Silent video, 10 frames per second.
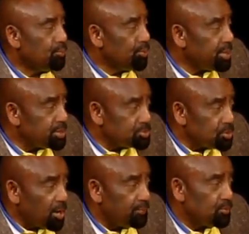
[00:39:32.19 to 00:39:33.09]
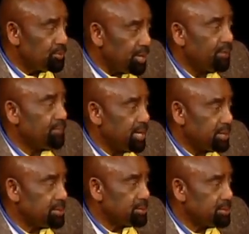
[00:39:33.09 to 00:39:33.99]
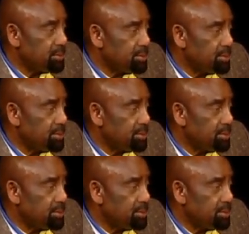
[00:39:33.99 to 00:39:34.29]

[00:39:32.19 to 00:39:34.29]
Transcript: We could solve it without violence.